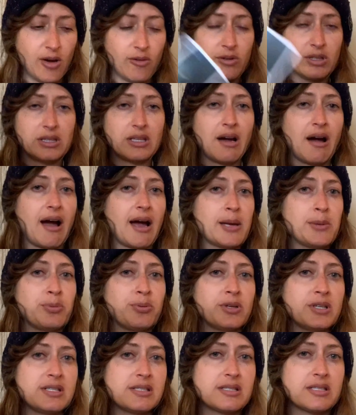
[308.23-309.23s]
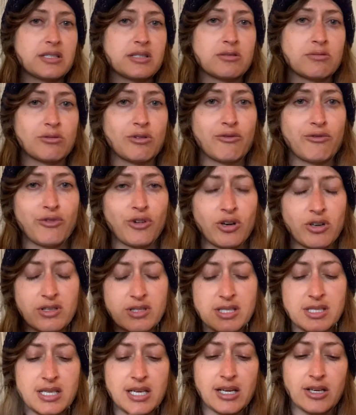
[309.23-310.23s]
With the High Priestess
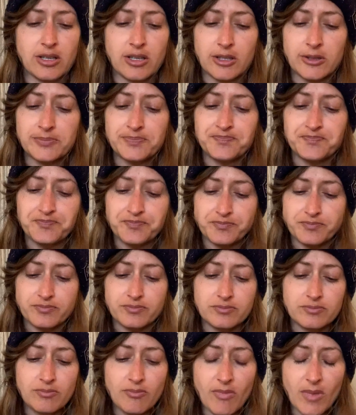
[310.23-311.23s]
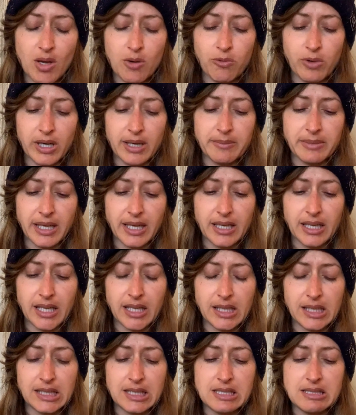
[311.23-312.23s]
reversed here, what I'm
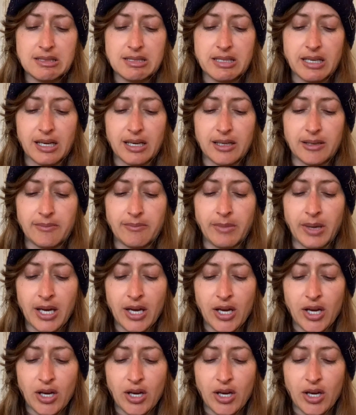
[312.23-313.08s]
getting is um,